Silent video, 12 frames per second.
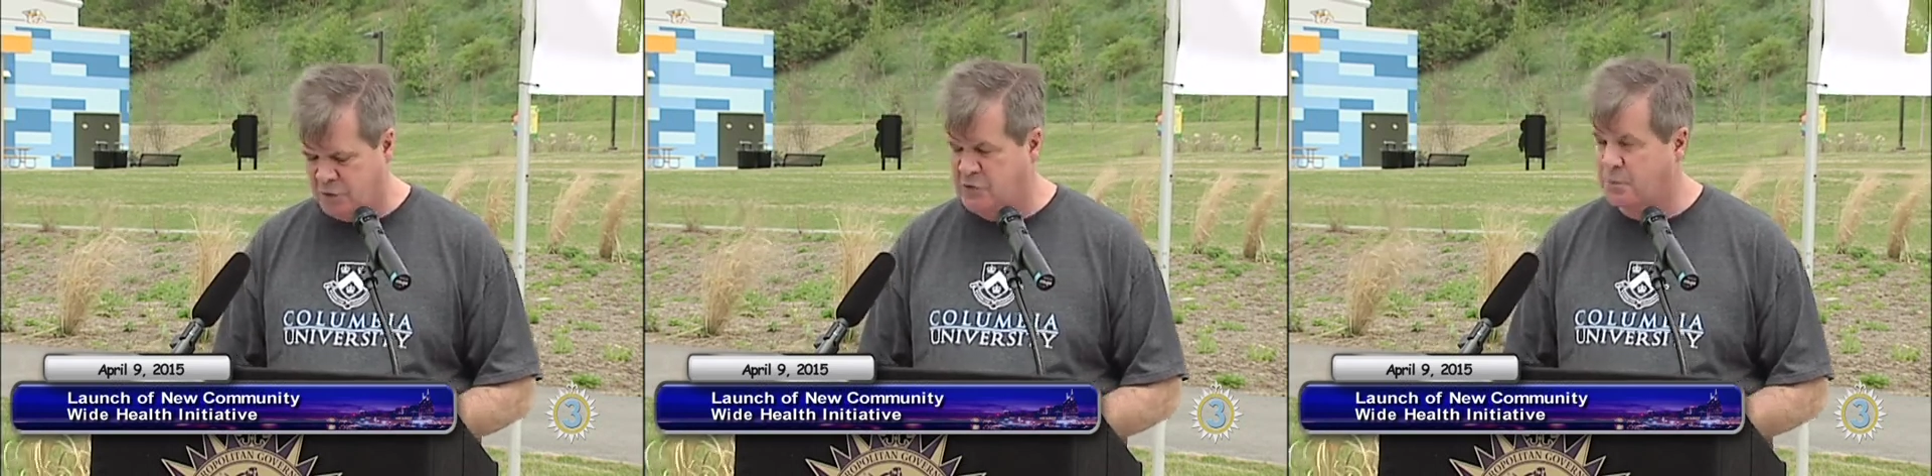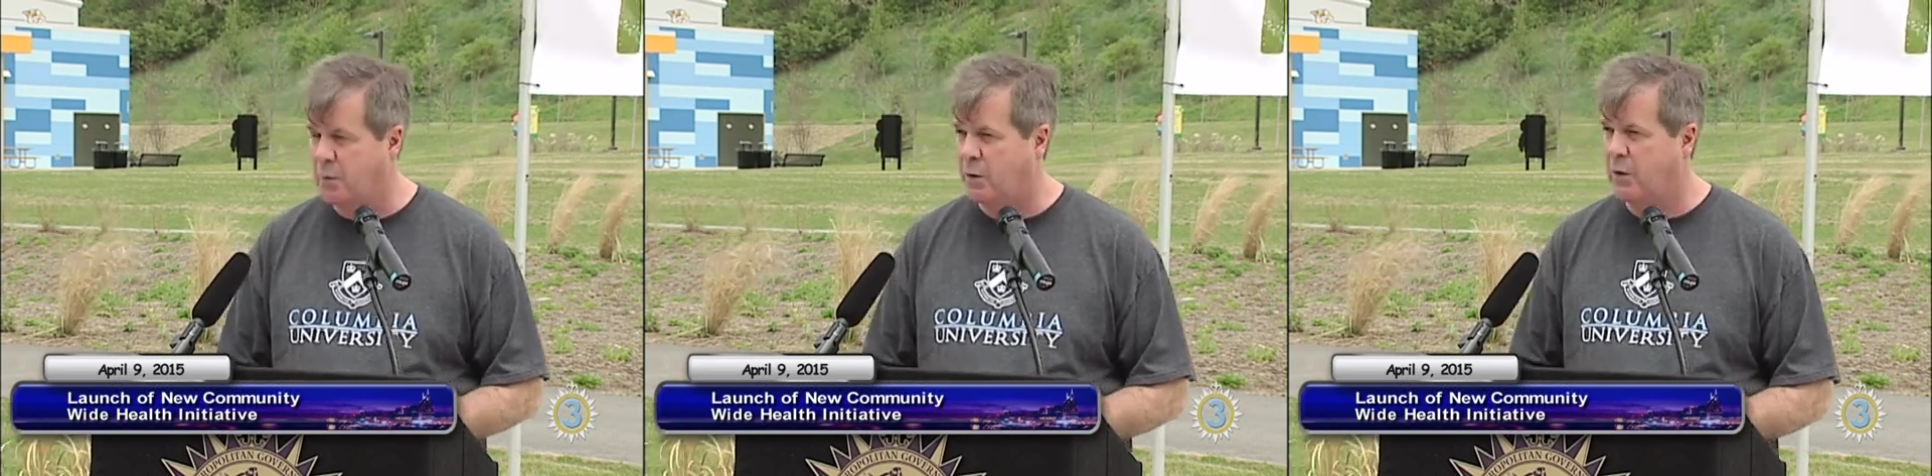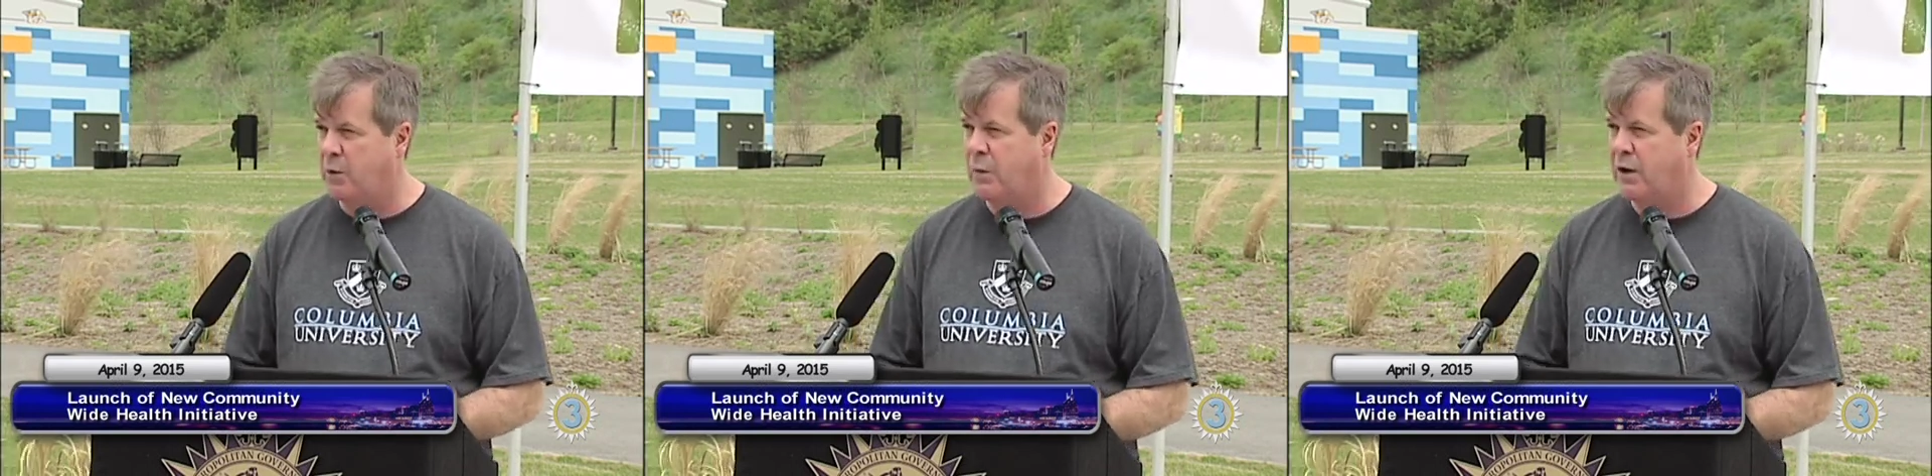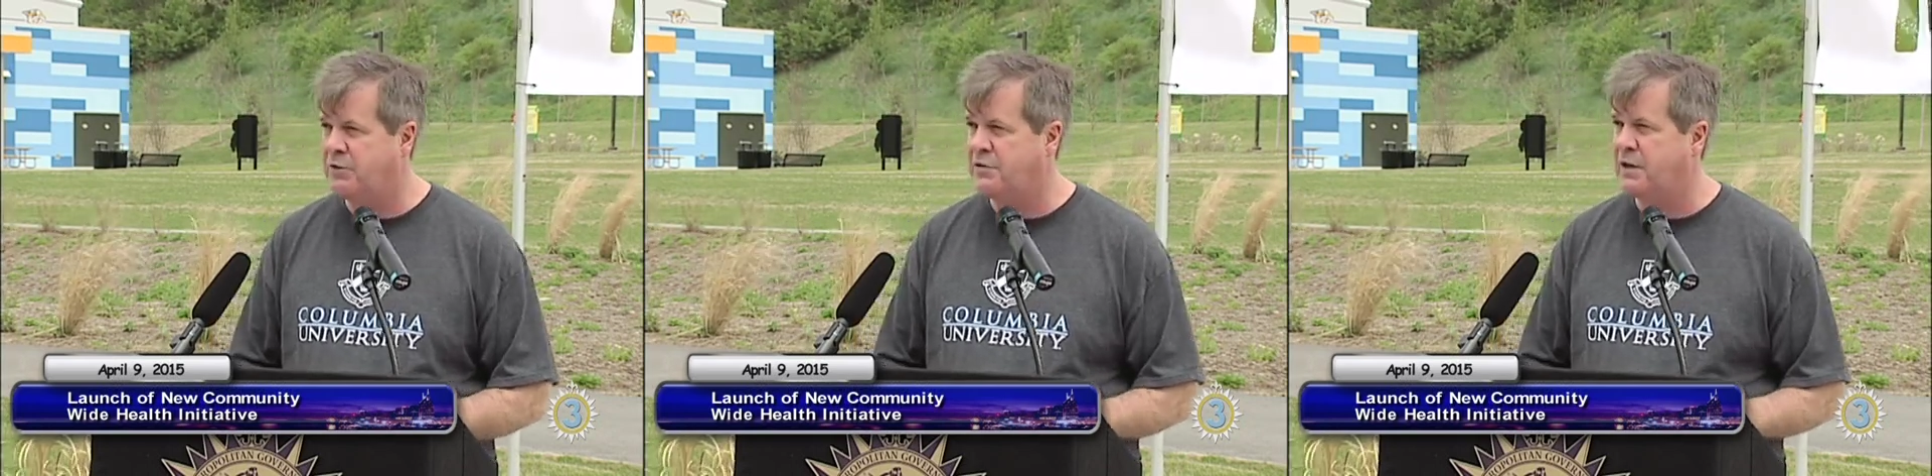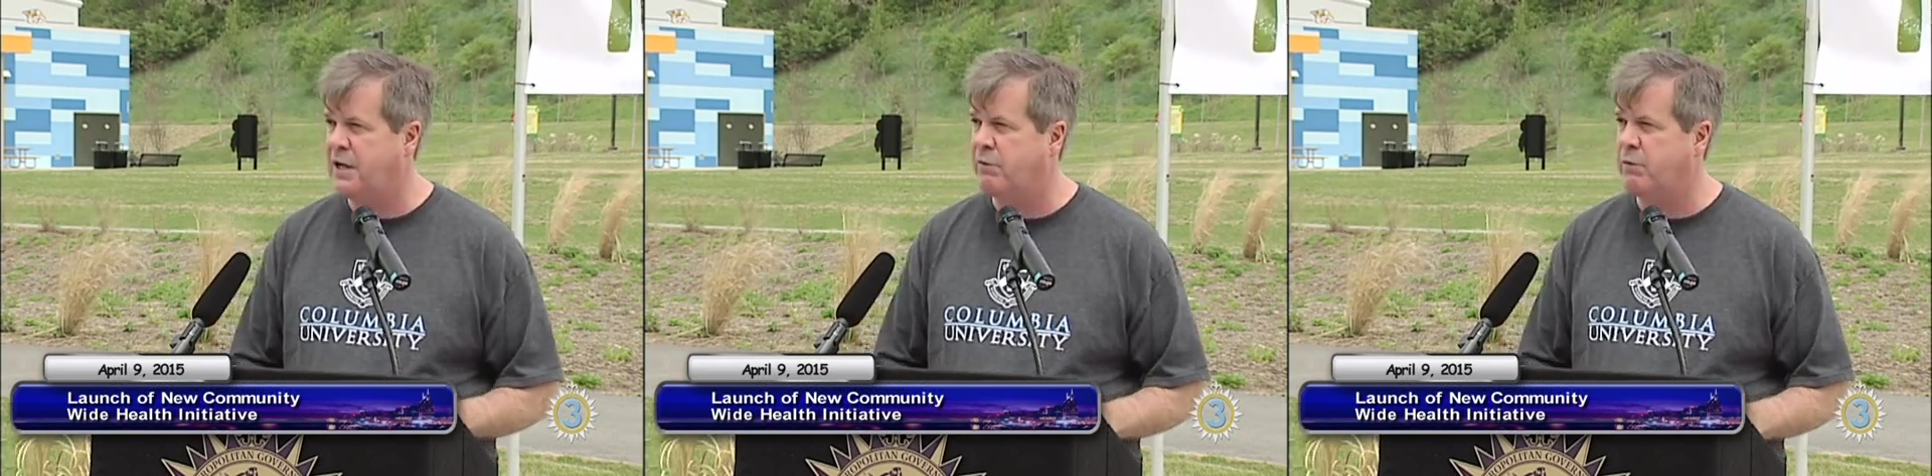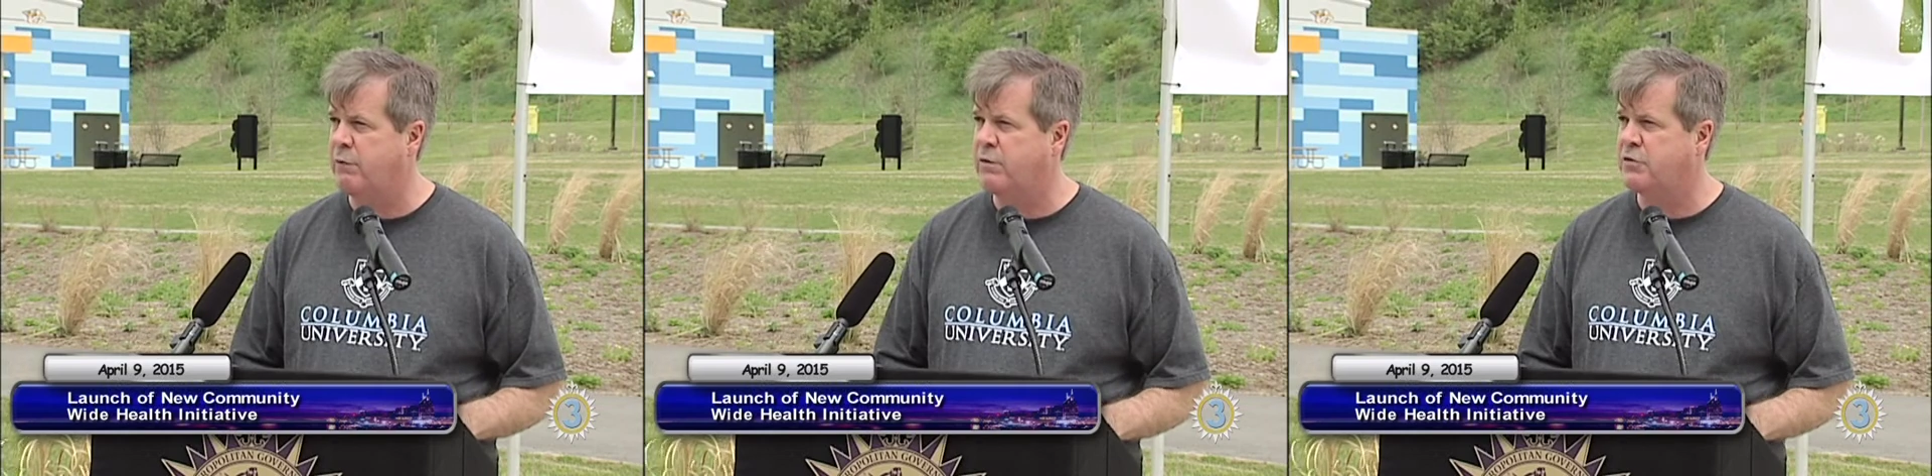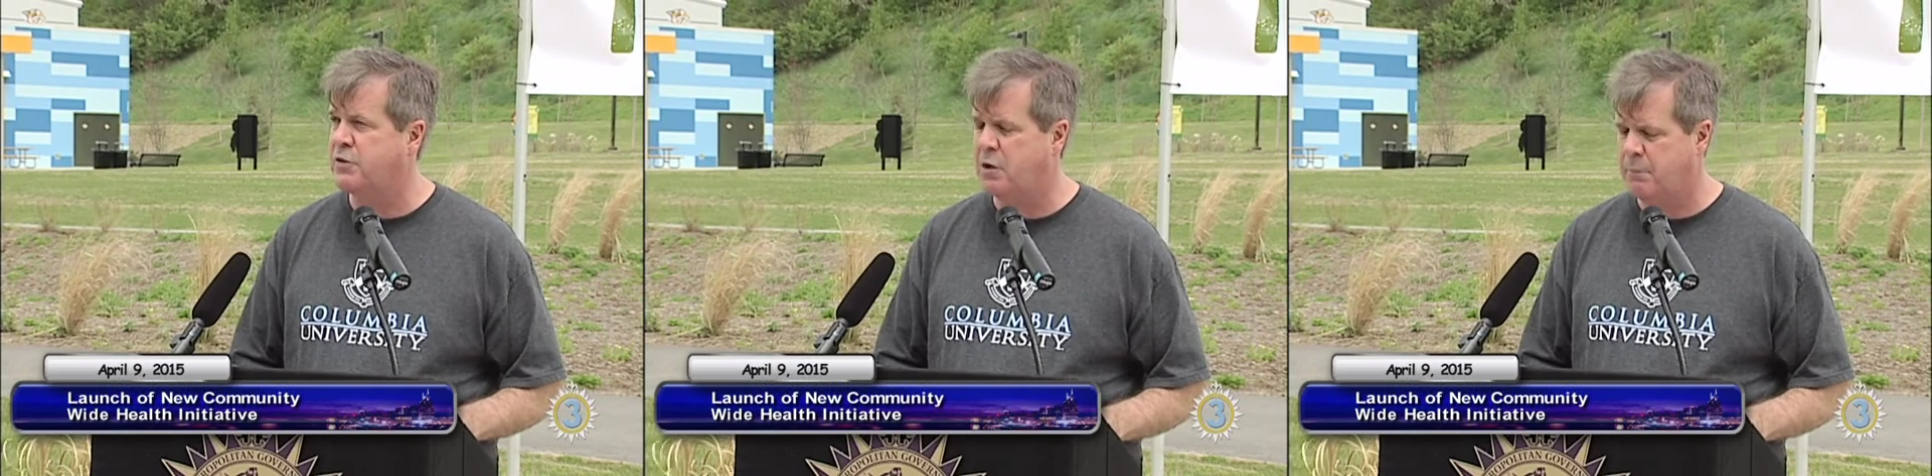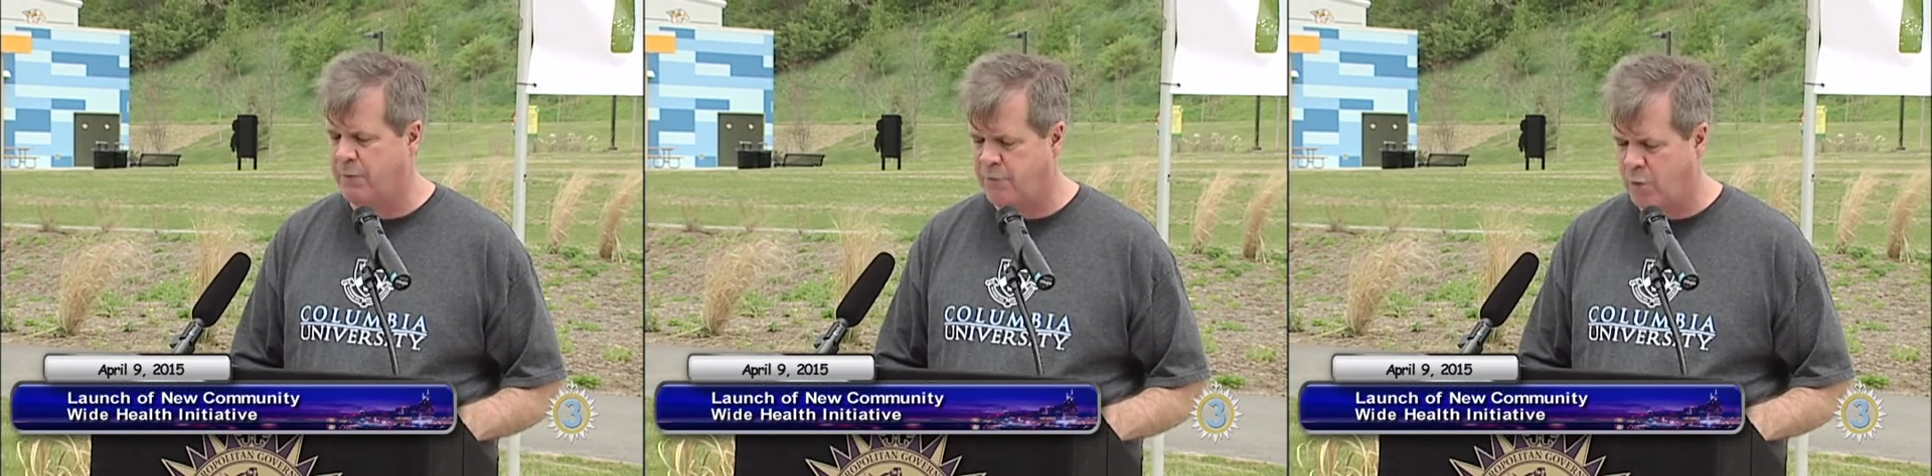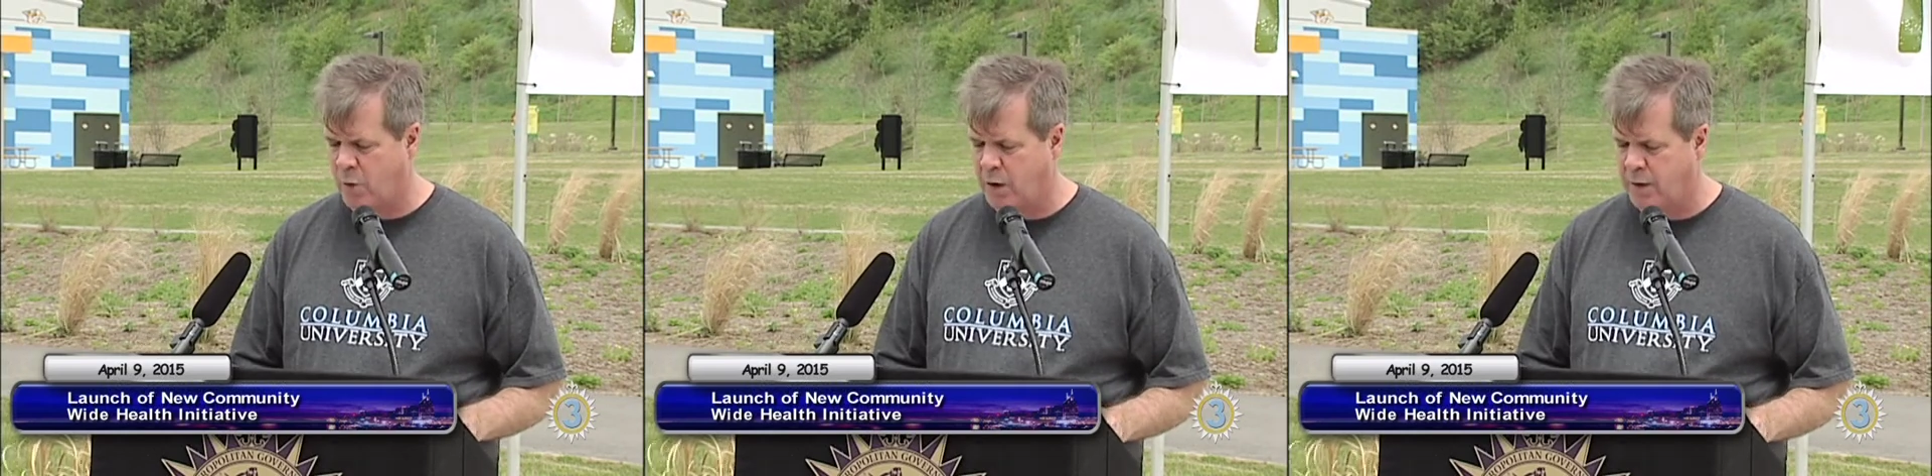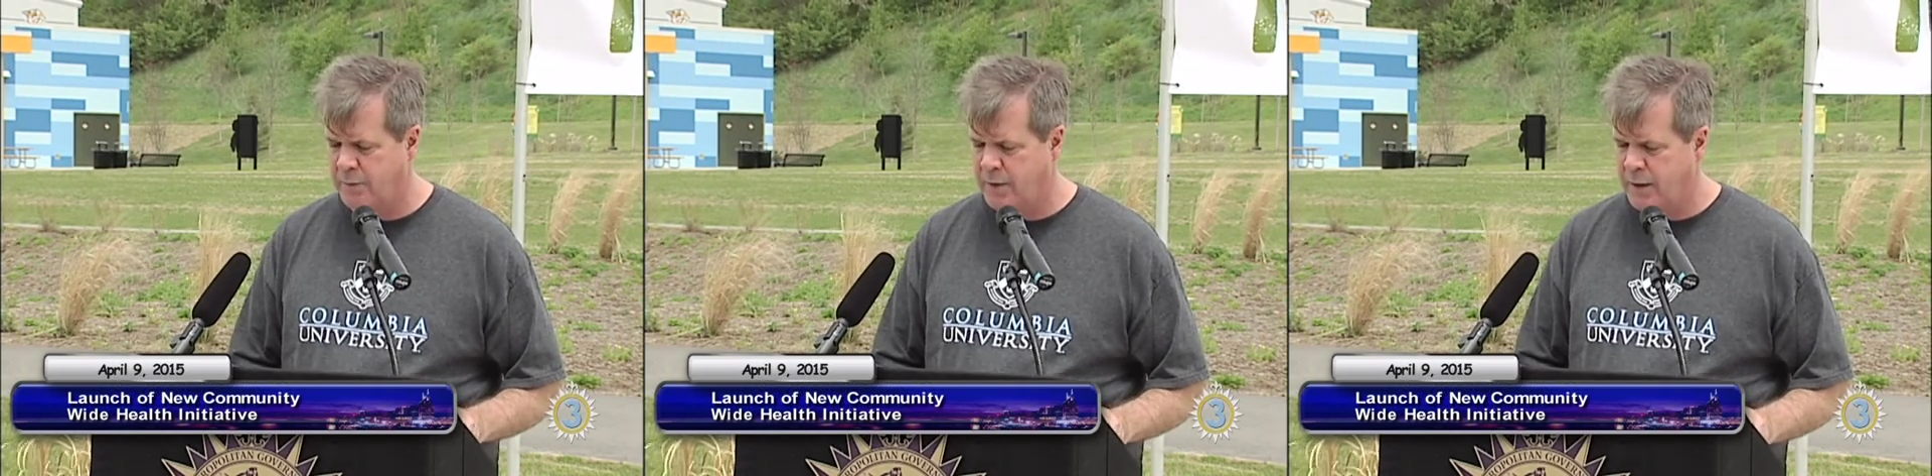exploring ones they never visited before.